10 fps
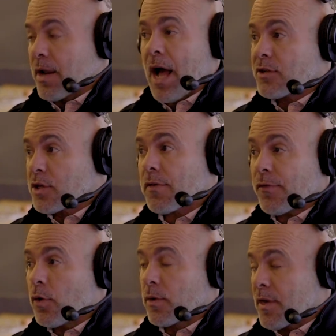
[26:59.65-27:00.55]
and not just
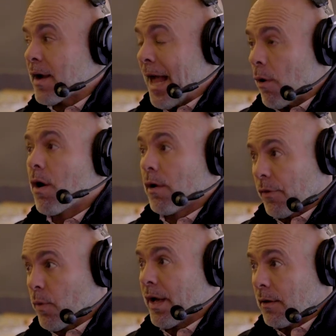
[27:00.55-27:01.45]
food. We're talking alcohol
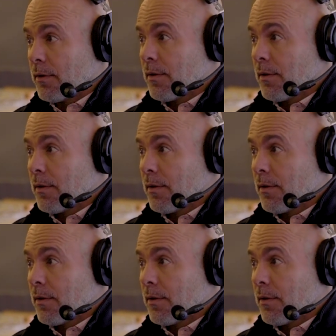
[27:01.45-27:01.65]
as well.